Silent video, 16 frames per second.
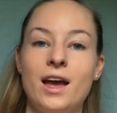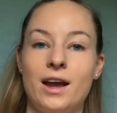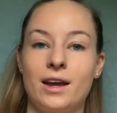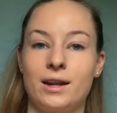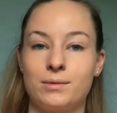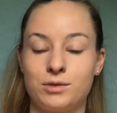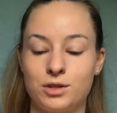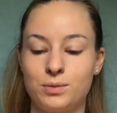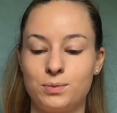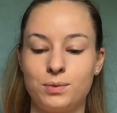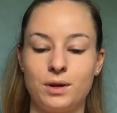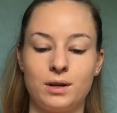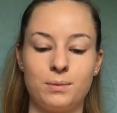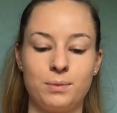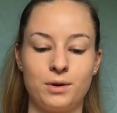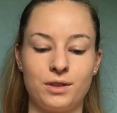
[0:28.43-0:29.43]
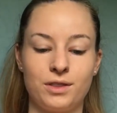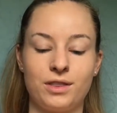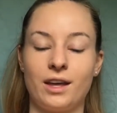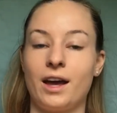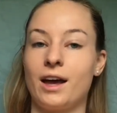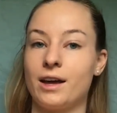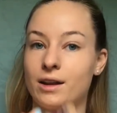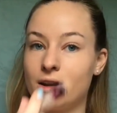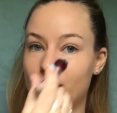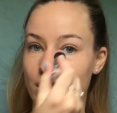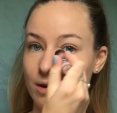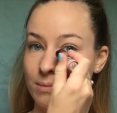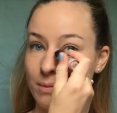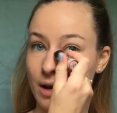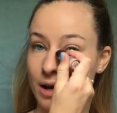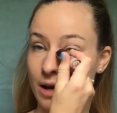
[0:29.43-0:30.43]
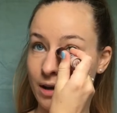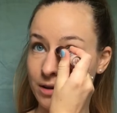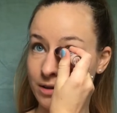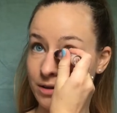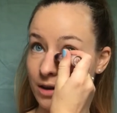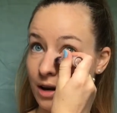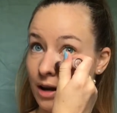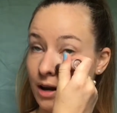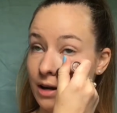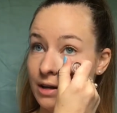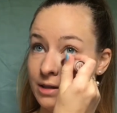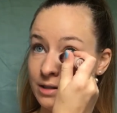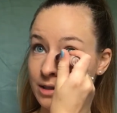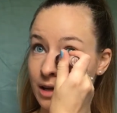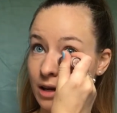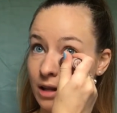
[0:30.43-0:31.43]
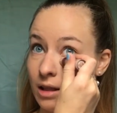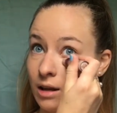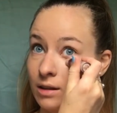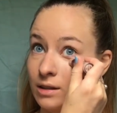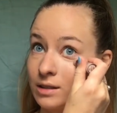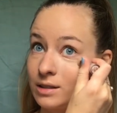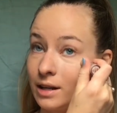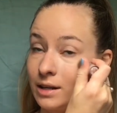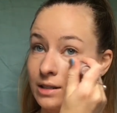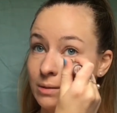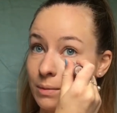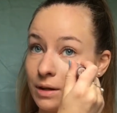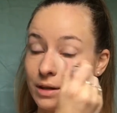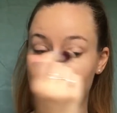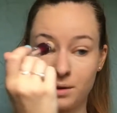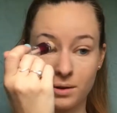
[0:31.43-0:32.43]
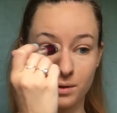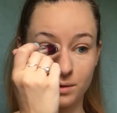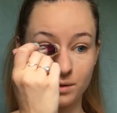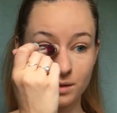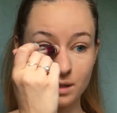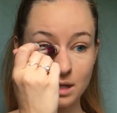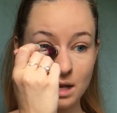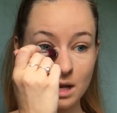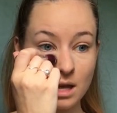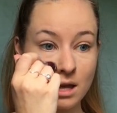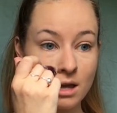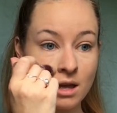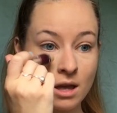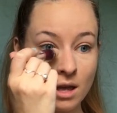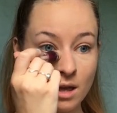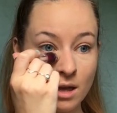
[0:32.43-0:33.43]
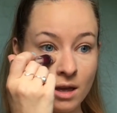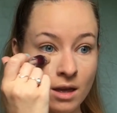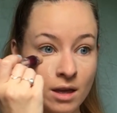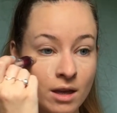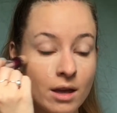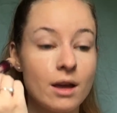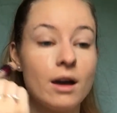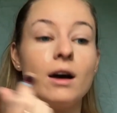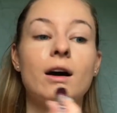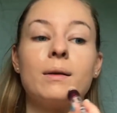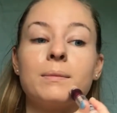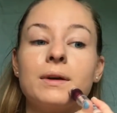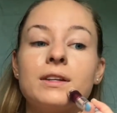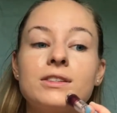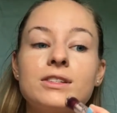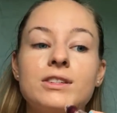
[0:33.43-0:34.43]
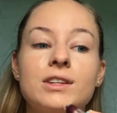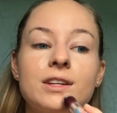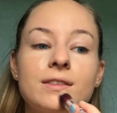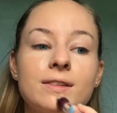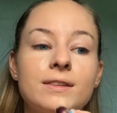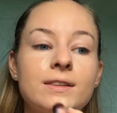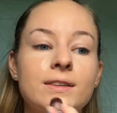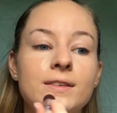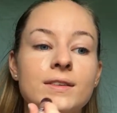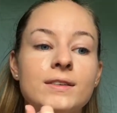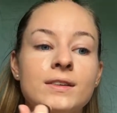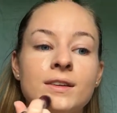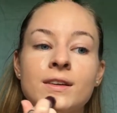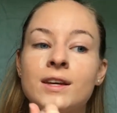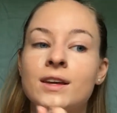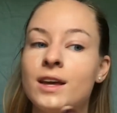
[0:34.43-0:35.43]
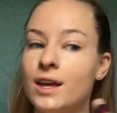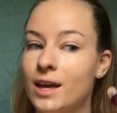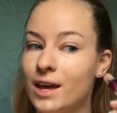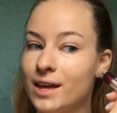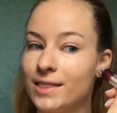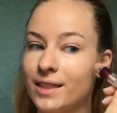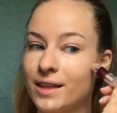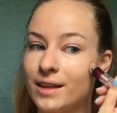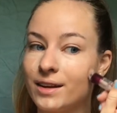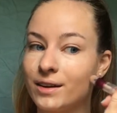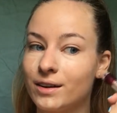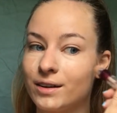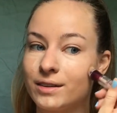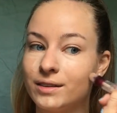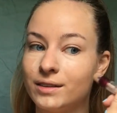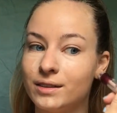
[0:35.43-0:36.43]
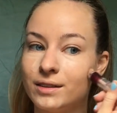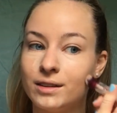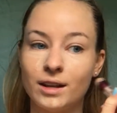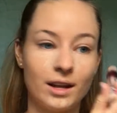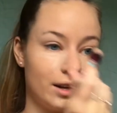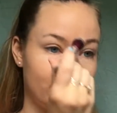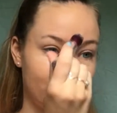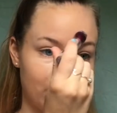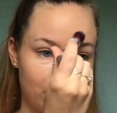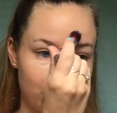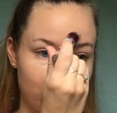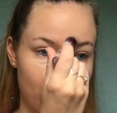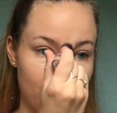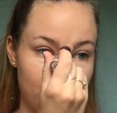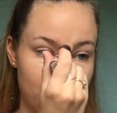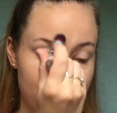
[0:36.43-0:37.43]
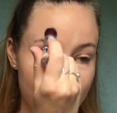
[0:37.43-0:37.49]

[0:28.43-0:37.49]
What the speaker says: And I'm just going to put that on my under eyes, along the sides of my nose, on my chin, and then on any little blush.